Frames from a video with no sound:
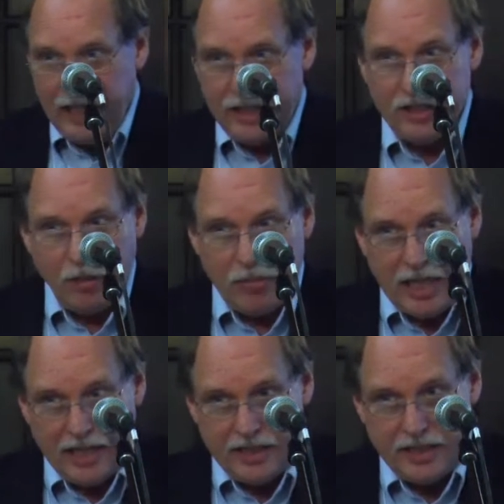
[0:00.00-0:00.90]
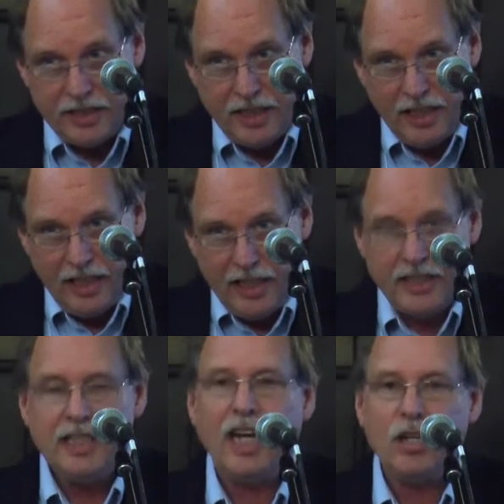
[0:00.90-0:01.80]
In some cases,
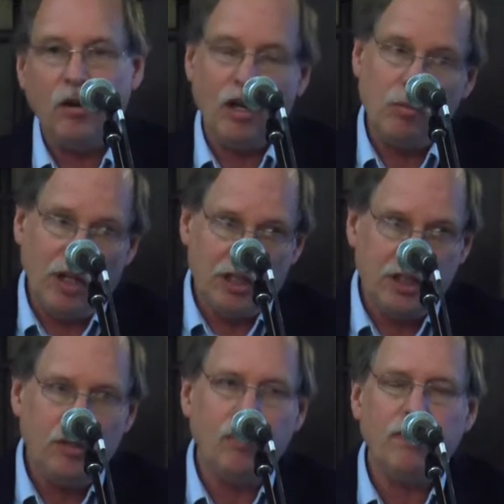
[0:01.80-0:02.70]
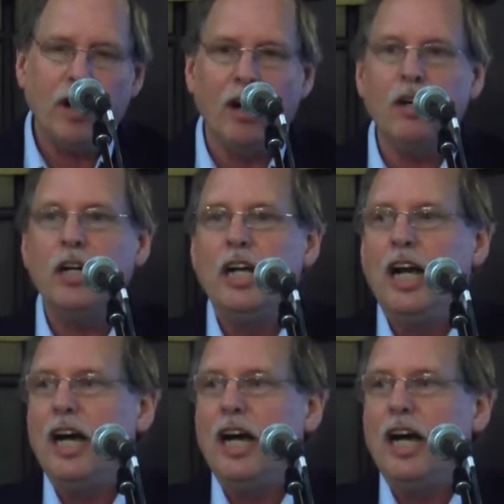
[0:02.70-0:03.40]
it's not gone well so far,